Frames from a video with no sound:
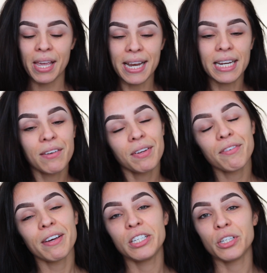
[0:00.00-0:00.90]
And even
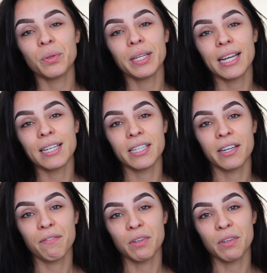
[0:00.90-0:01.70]
if I don't get a ton of